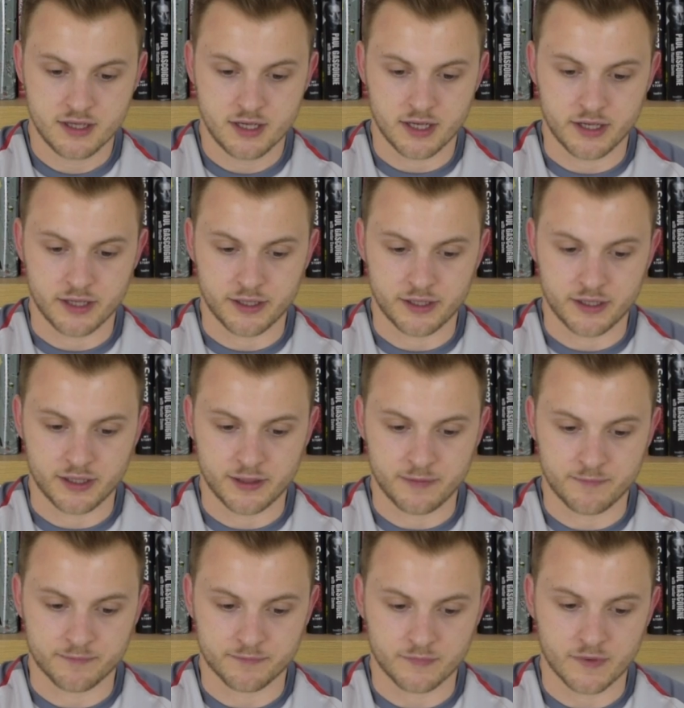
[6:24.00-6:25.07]

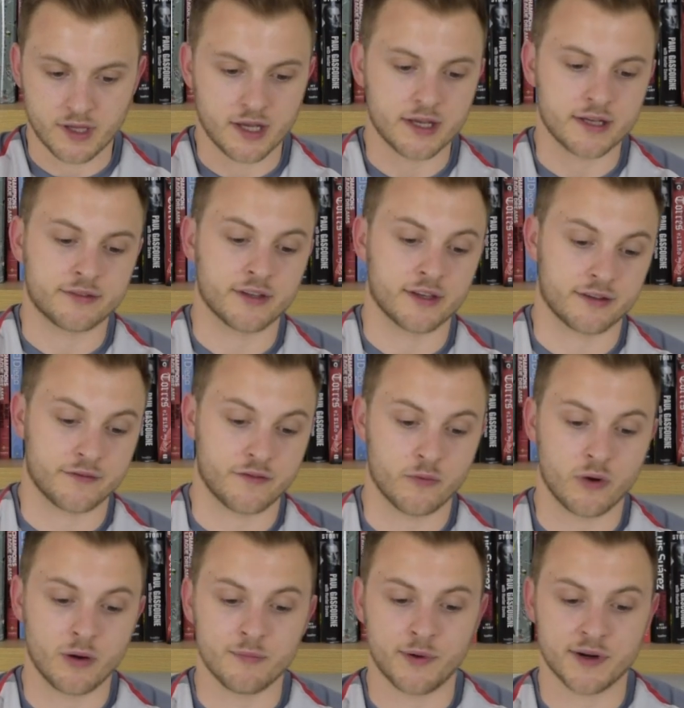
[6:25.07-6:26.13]
Um, he says, if at
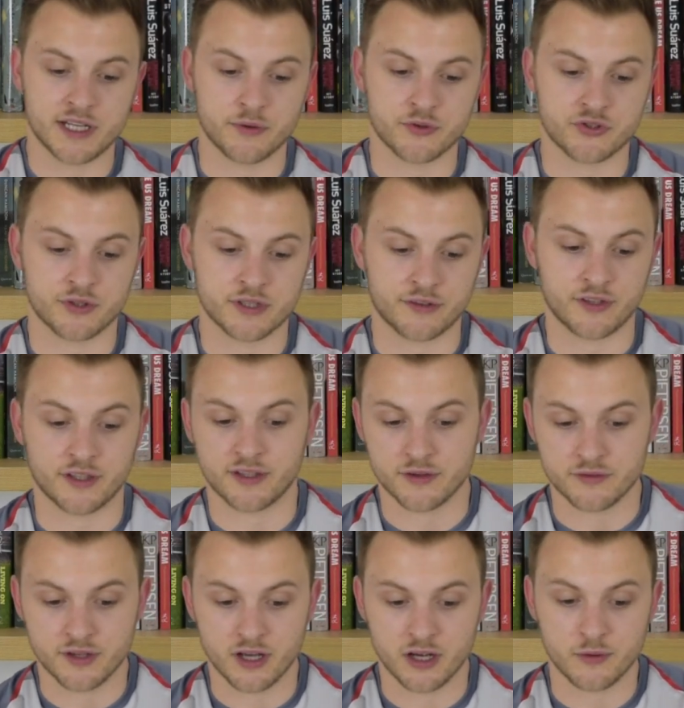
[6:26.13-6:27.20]
one point he'll join us, I
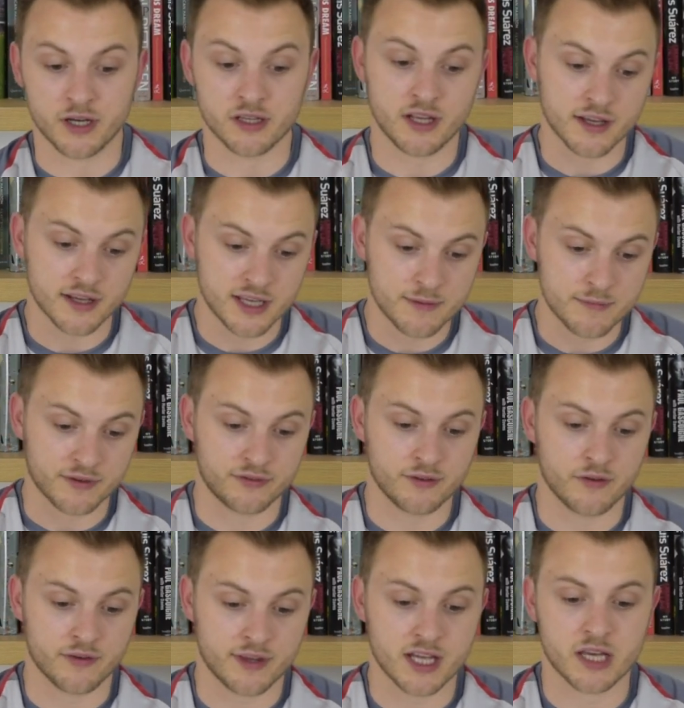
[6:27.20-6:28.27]
don't know. I like him. It's
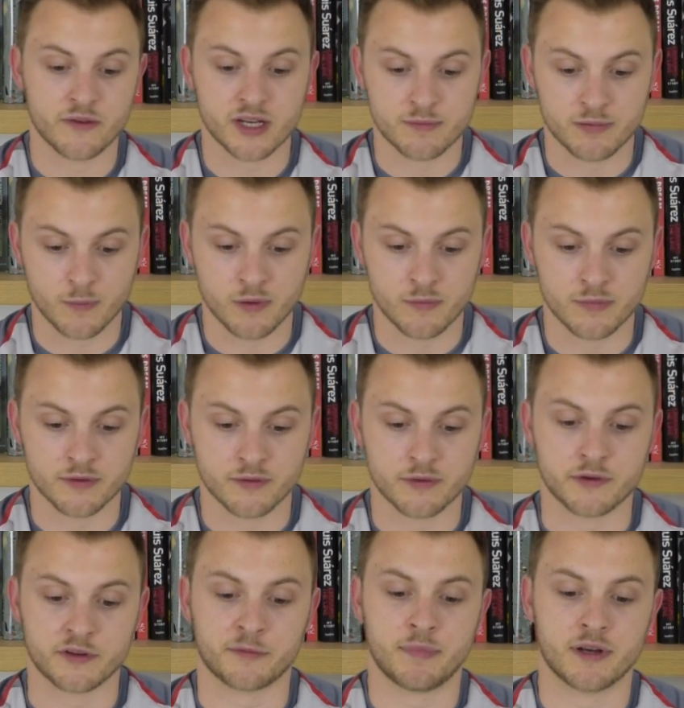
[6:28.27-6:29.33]
not that could be the problem, but we
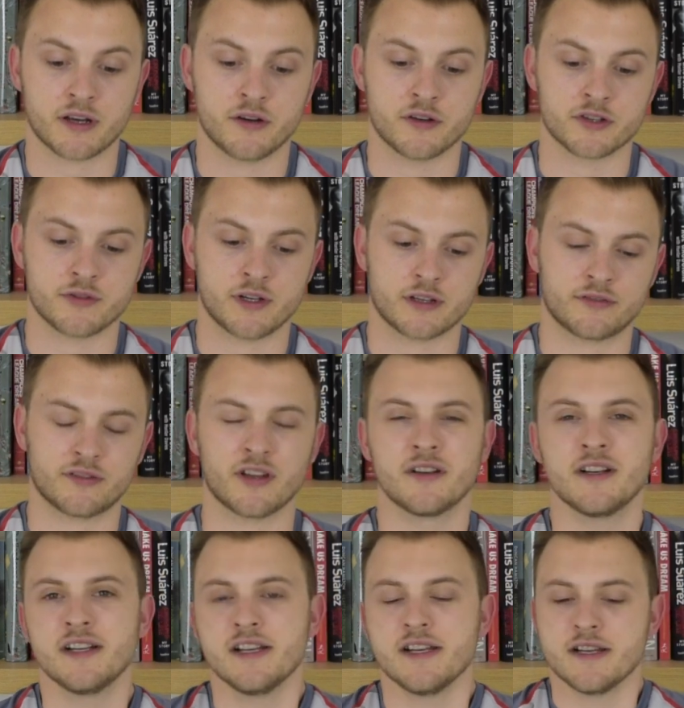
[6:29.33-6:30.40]
respect contracts.
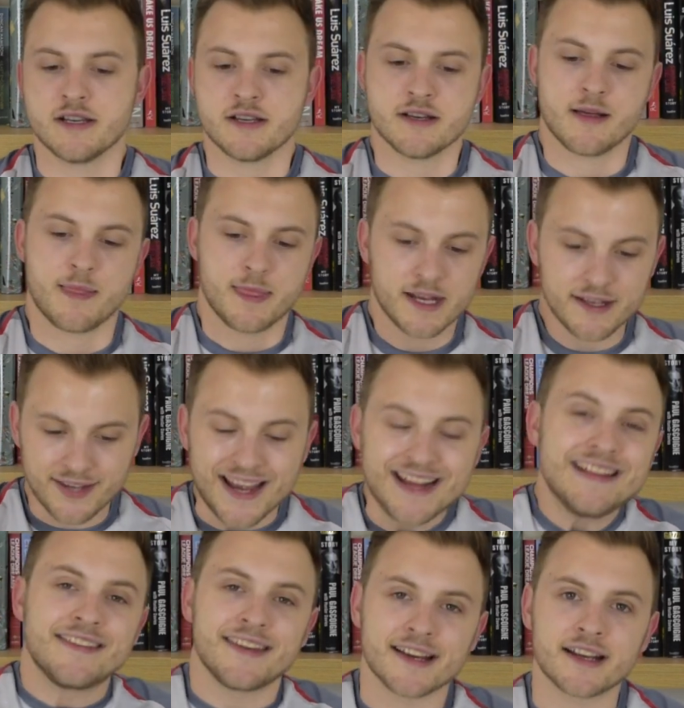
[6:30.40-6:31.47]
So he's
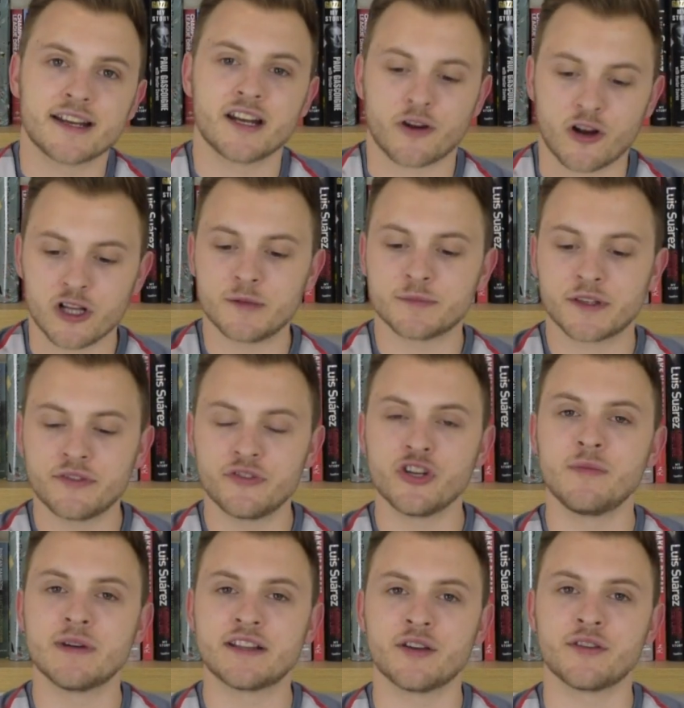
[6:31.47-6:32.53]
hinting. You know, Klopp doesn't
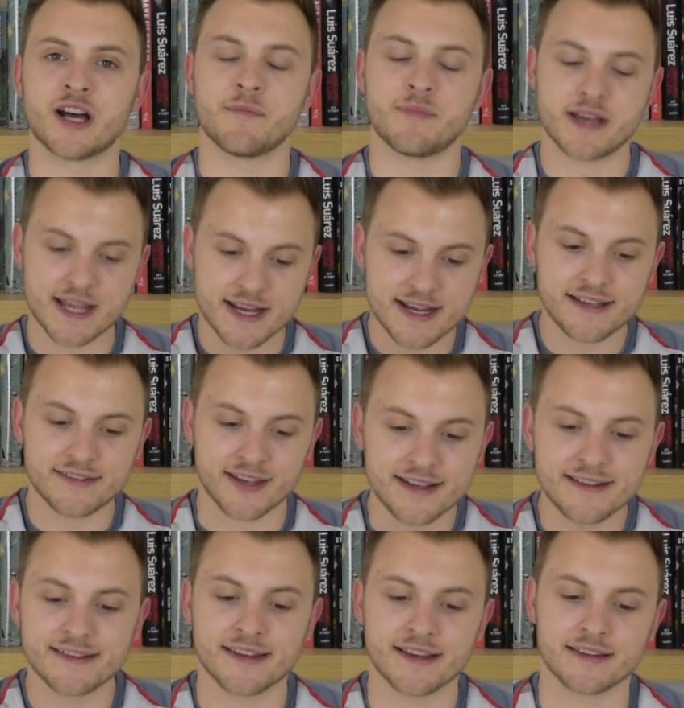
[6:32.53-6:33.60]
normally do that, but he is
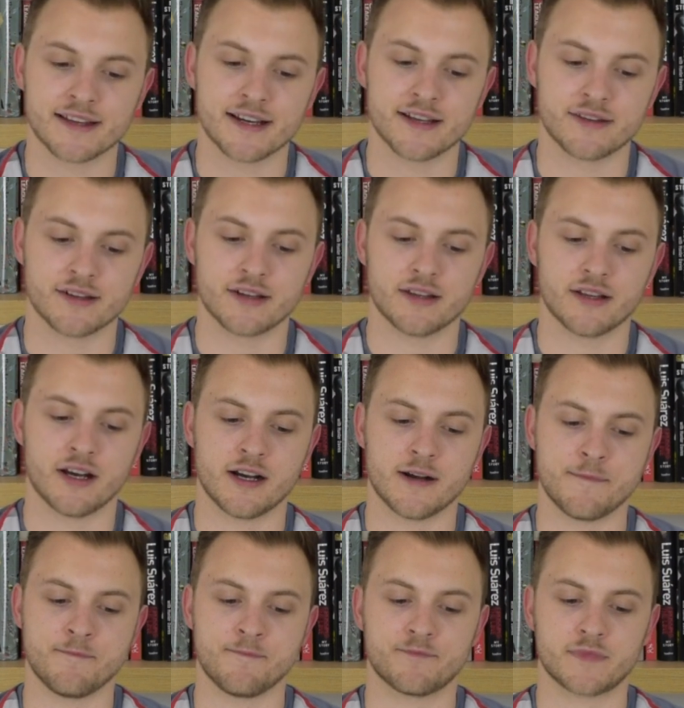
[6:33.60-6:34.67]
hinting there that
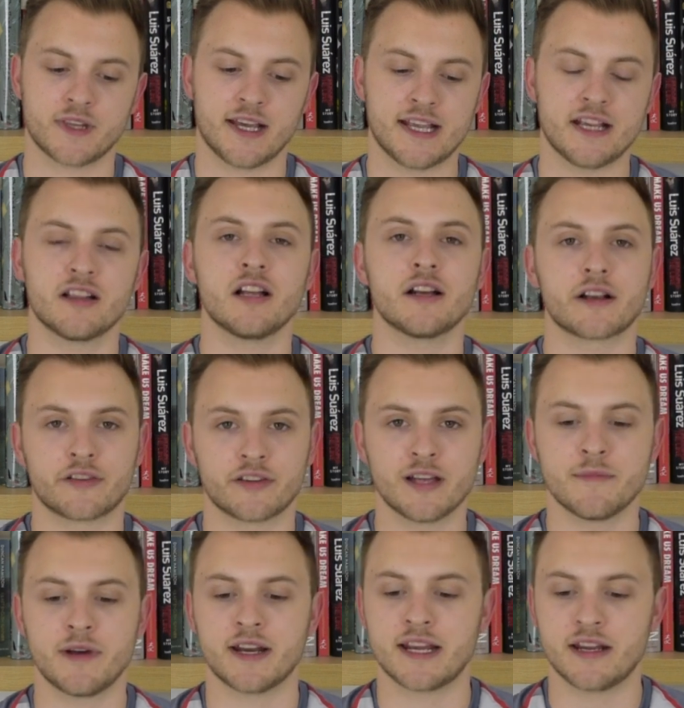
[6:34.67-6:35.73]
um, he likes
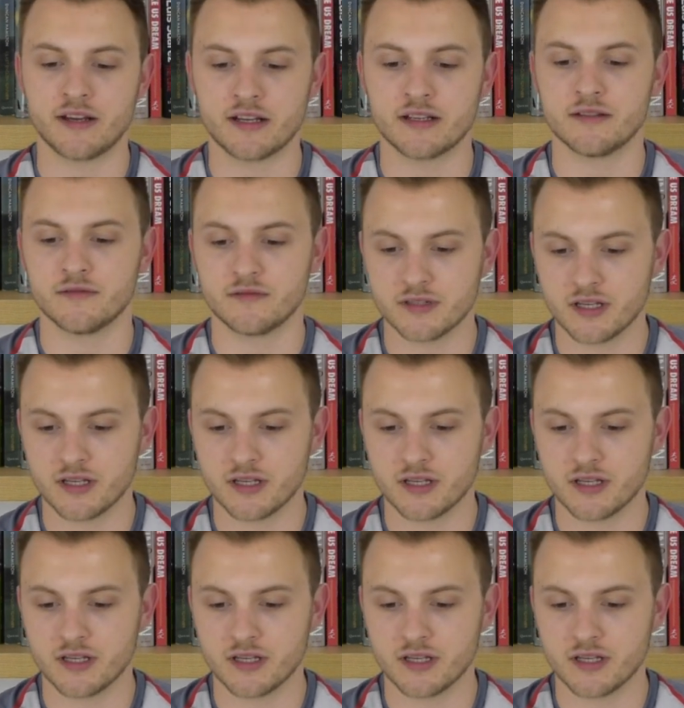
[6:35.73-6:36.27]
him and he,